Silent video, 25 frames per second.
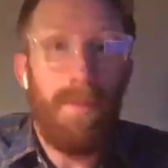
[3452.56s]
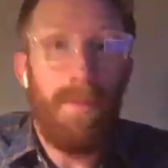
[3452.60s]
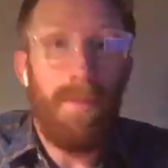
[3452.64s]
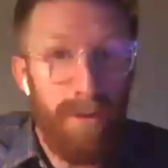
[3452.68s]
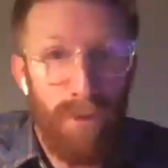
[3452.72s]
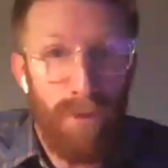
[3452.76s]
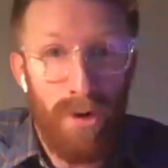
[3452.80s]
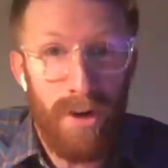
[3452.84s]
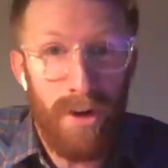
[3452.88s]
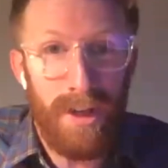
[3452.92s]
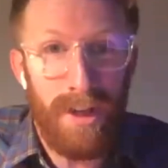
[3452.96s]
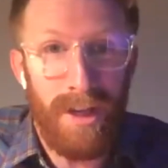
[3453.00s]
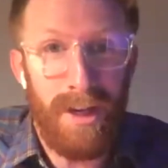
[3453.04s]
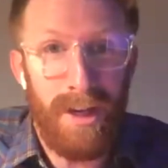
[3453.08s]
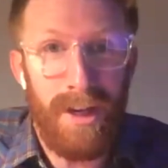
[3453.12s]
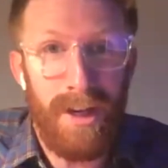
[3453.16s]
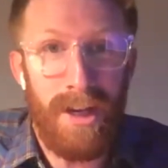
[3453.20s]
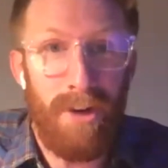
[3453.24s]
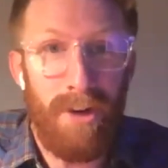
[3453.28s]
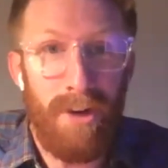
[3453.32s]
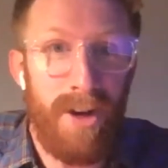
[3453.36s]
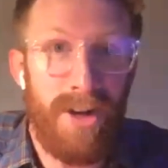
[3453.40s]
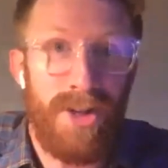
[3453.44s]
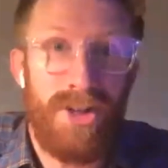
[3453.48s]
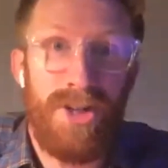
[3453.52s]
not avoiding
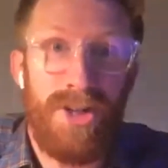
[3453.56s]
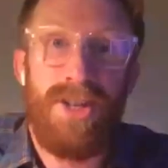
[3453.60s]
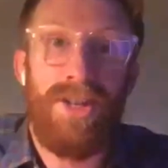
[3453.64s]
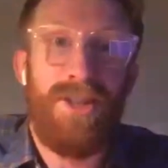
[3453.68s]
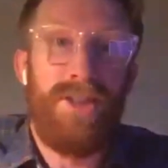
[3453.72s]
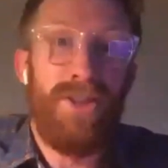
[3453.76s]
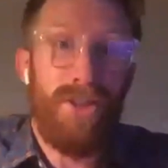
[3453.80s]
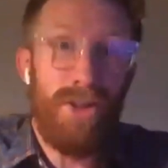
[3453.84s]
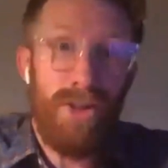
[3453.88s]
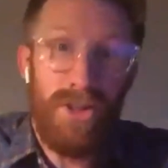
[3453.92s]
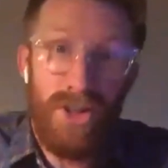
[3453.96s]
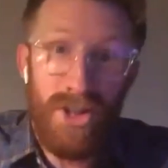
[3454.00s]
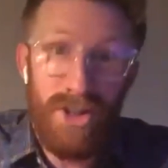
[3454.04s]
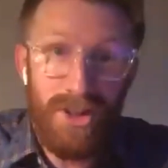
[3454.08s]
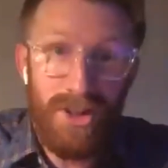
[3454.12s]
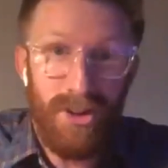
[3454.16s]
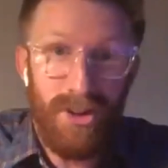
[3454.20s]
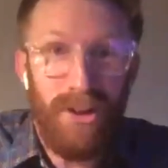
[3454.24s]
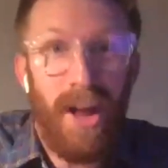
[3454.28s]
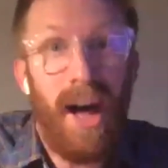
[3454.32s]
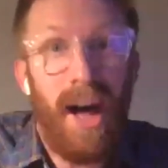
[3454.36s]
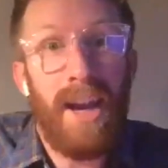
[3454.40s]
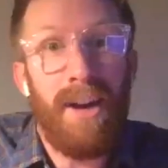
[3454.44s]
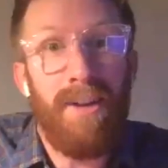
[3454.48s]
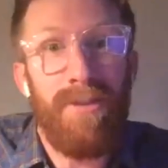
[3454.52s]
any questions. There's just a
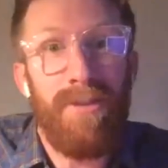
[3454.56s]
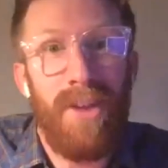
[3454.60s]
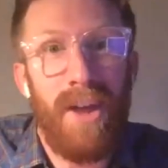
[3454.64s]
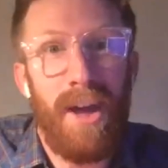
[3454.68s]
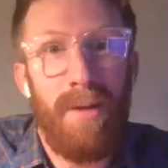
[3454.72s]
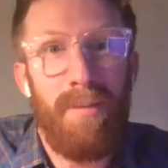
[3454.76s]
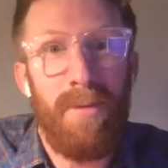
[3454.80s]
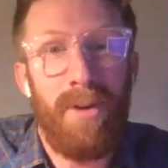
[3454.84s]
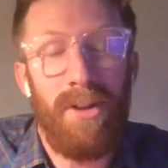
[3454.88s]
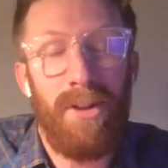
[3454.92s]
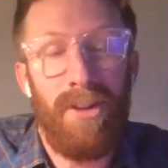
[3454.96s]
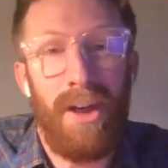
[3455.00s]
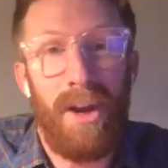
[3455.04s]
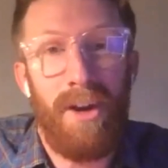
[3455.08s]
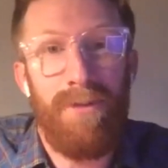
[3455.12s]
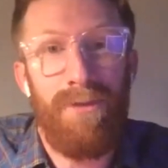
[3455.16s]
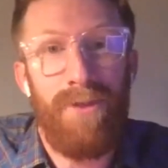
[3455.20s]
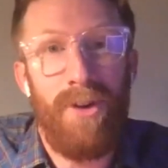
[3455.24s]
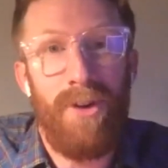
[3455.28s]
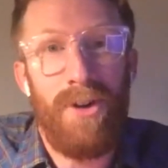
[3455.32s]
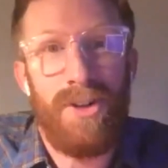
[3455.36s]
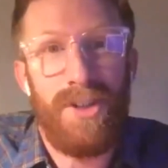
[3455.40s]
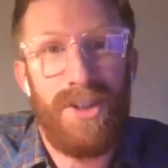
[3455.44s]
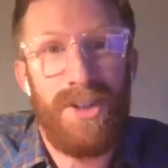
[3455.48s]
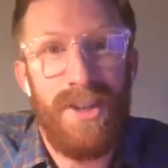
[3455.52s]
lot of them and a lot of
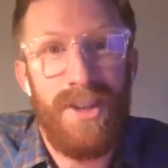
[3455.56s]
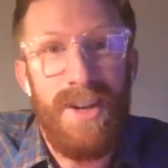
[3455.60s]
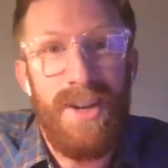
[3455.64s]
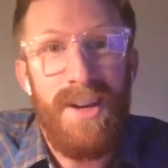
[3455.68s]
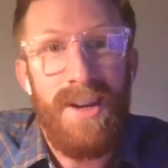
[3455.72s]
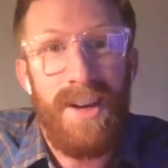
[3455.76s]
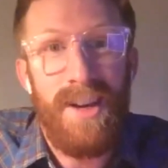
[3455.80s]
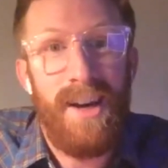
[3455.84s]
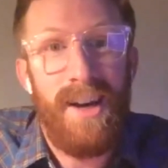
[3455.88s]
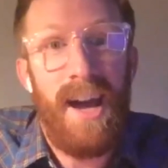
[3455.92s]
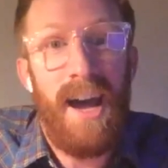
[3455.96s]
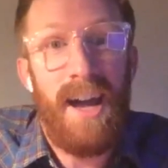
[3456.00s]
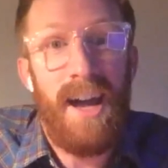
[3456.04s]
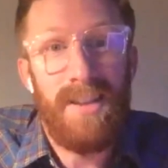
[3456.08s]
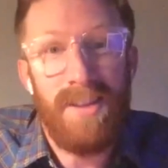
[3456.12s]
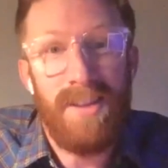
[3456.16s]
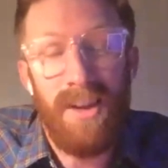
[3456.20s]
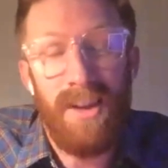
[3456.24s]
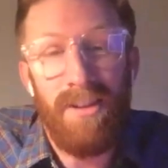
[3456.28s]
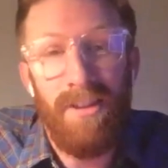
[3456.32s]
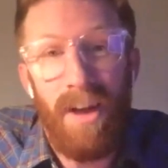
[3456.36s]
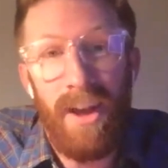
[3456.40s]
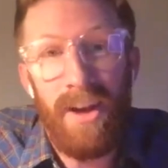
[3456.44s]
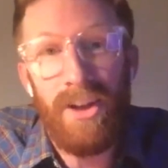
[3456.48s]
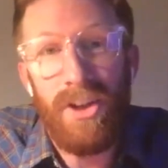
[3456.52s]
folks
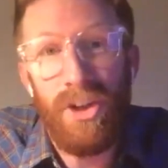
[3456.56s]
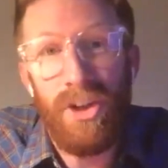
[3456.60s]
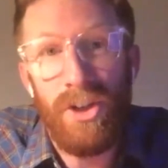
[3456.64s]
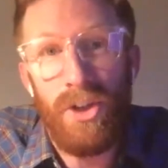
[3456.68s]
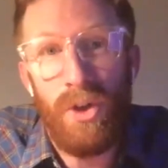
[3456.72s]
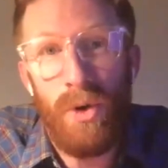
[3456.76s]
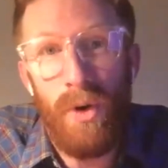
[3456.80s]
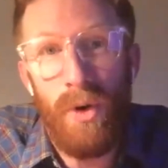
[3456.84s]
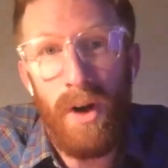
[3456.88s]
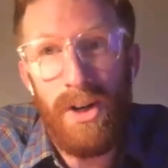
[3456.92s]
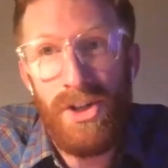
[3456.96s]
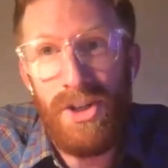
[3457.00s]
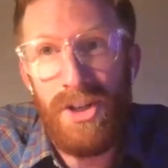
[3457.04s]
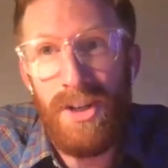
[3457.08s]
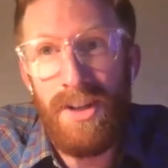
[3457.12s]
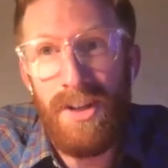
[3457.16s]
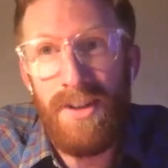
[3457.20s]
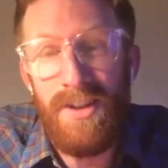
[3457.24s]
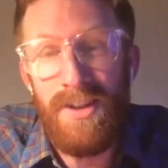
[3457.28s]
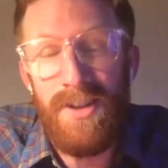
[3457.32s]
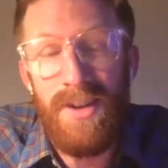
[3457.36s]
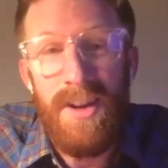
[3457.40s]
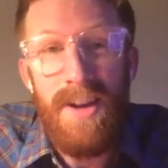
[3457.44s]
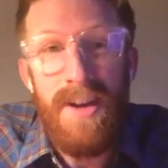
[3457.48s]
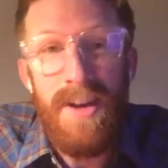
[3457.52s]
asking a lot of good
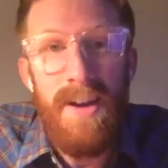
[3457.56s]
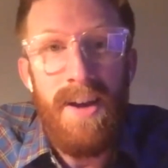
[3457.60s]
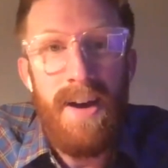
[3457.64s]
questions.